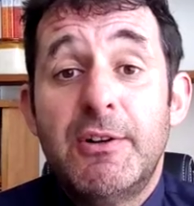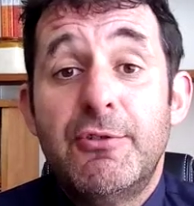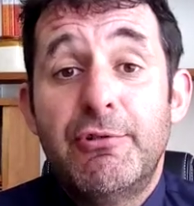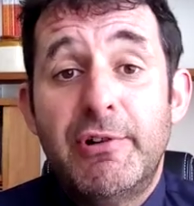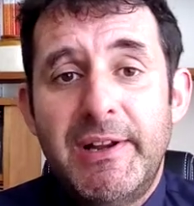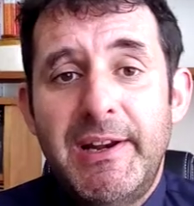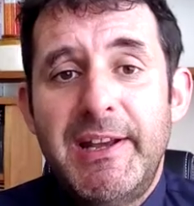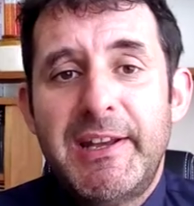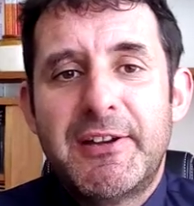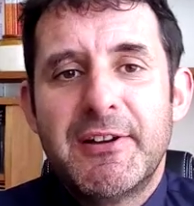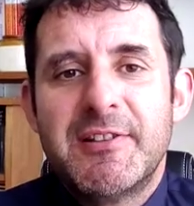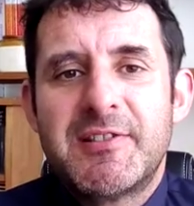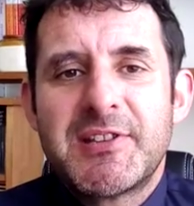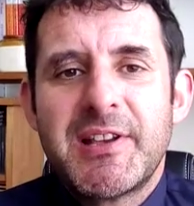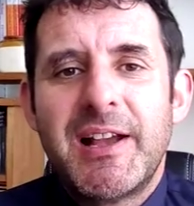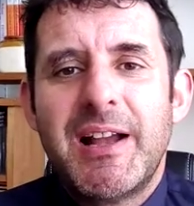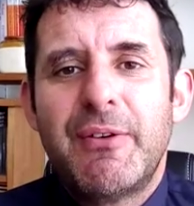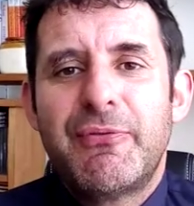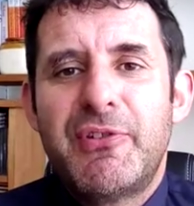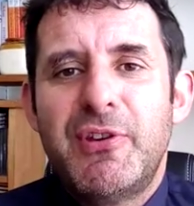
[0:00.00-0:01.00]
Really good
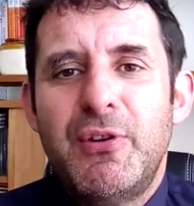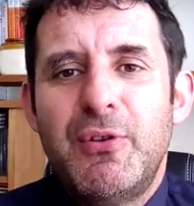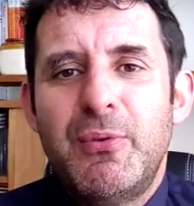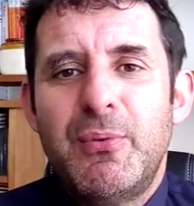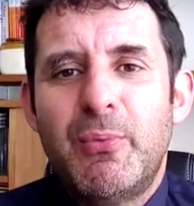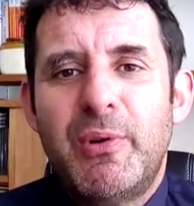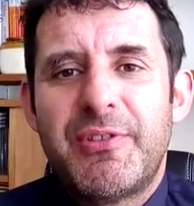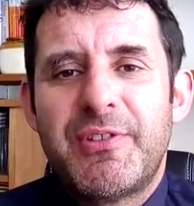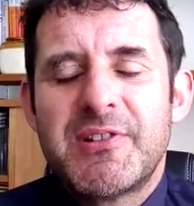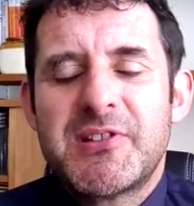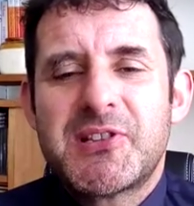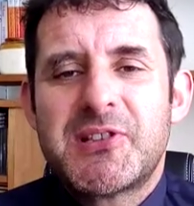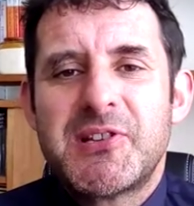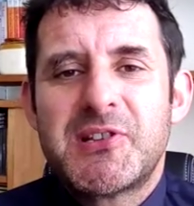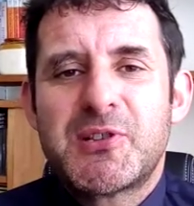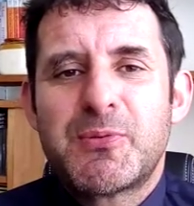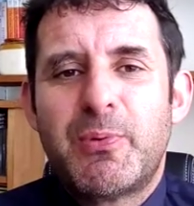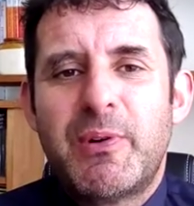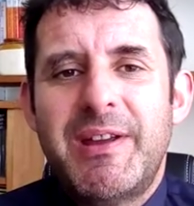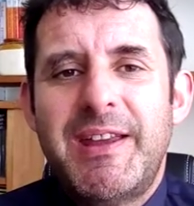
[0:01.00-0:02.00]
to have you with us
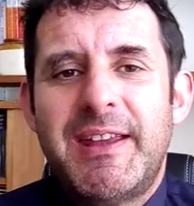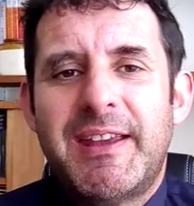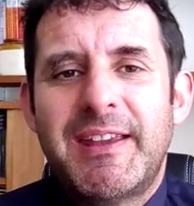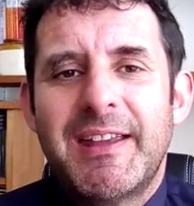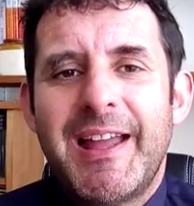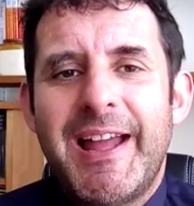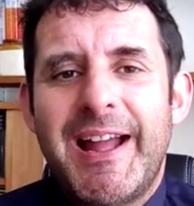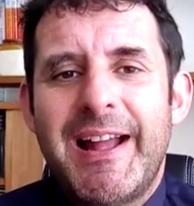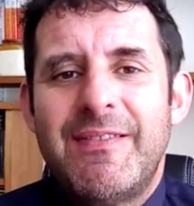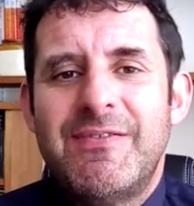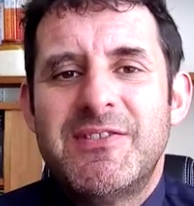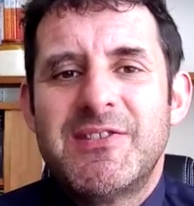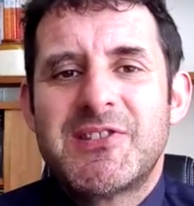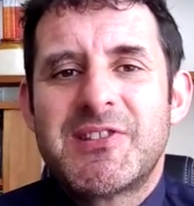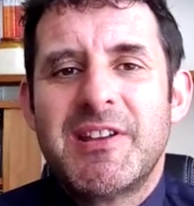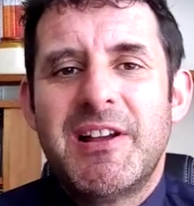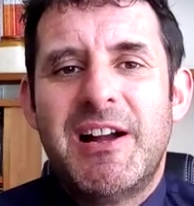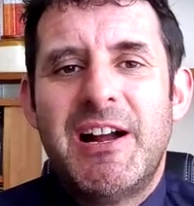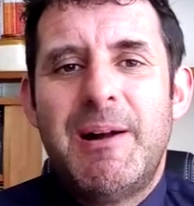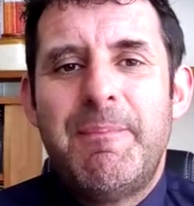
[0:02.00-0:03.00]
this week, and
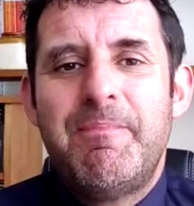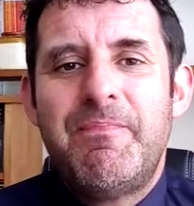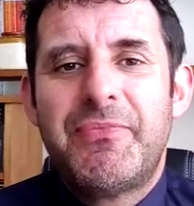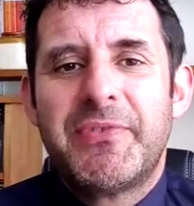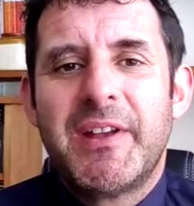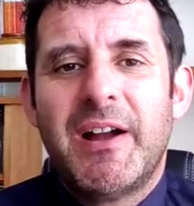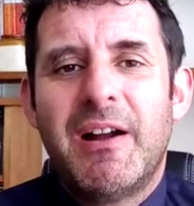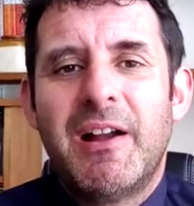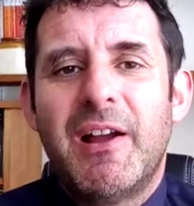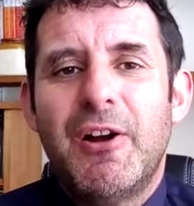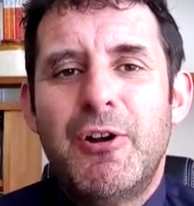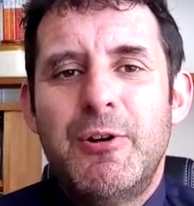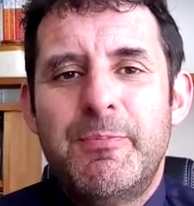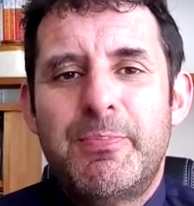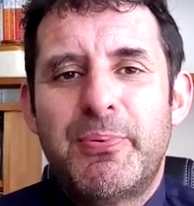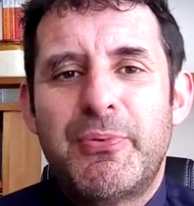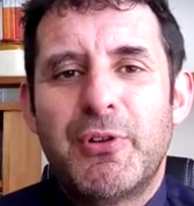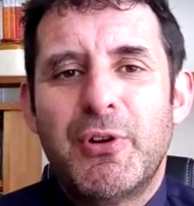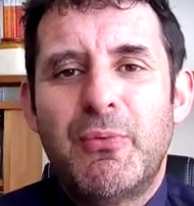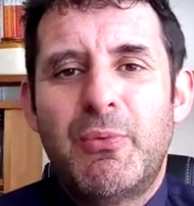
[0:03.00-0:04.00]
I
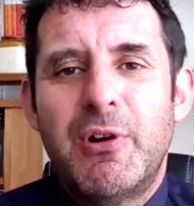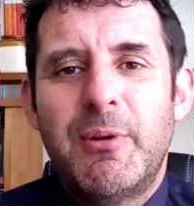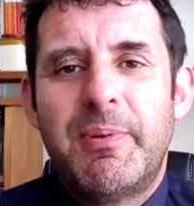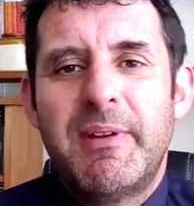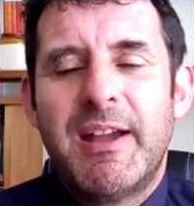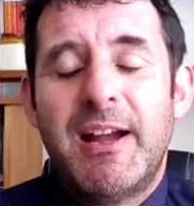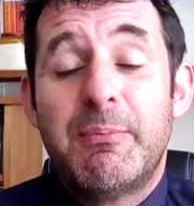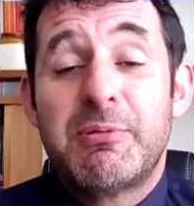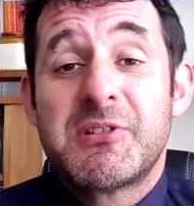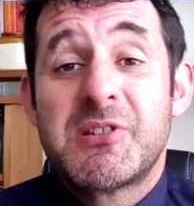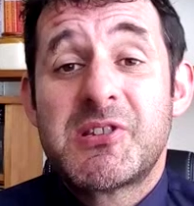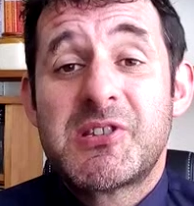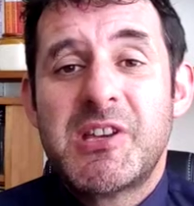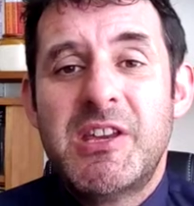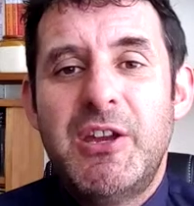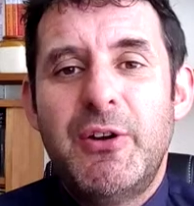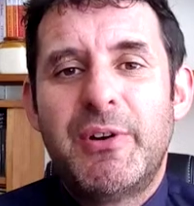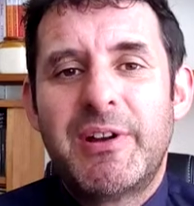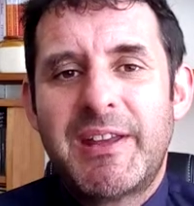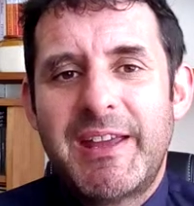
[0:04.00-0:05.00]
hope that we'll be able to
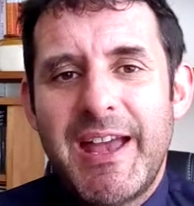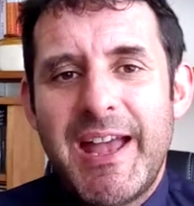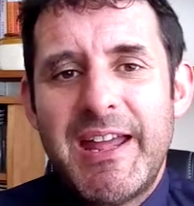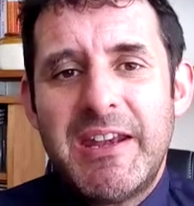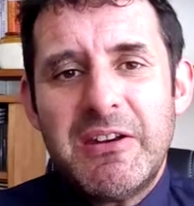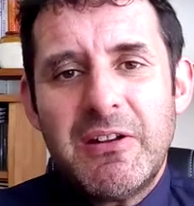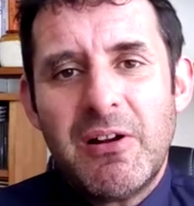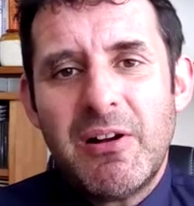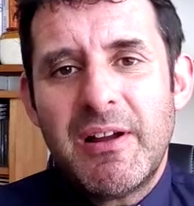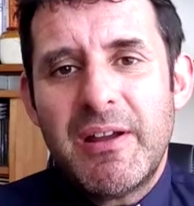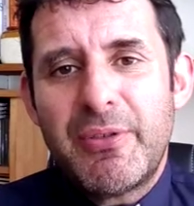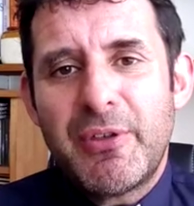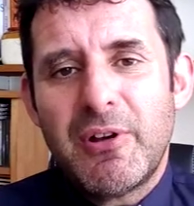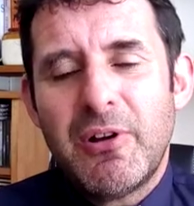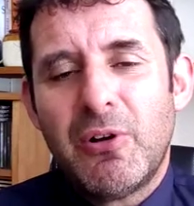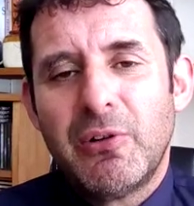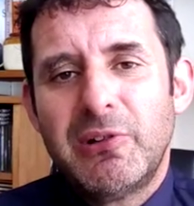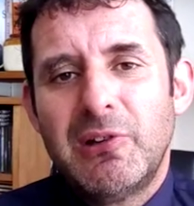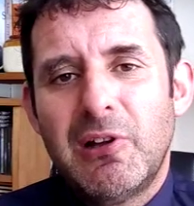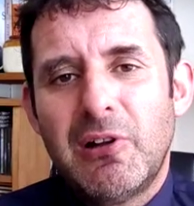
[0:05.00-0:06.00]
see you again, either
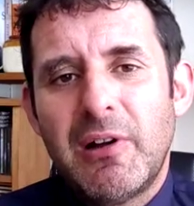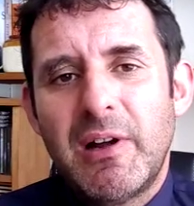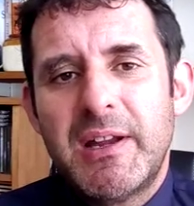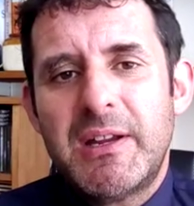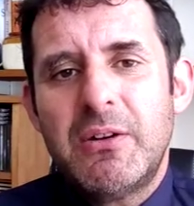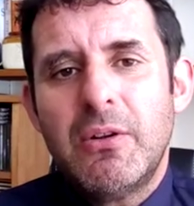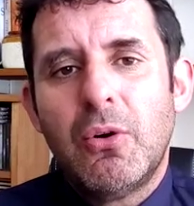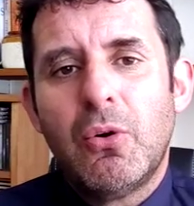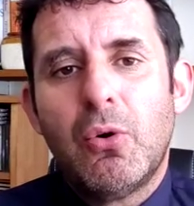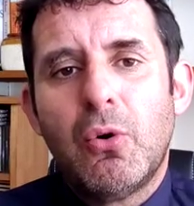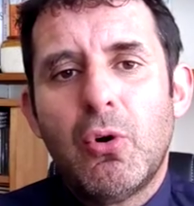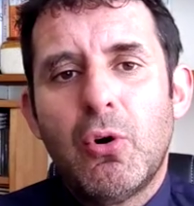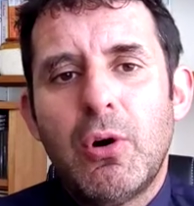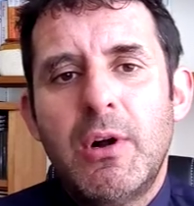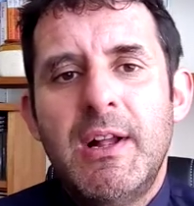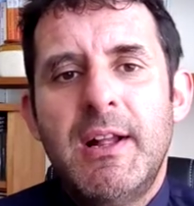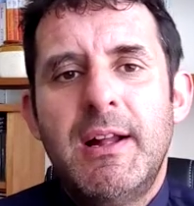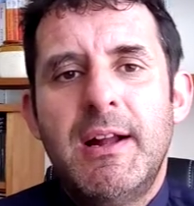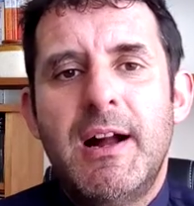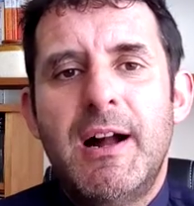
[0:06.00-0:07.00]
online or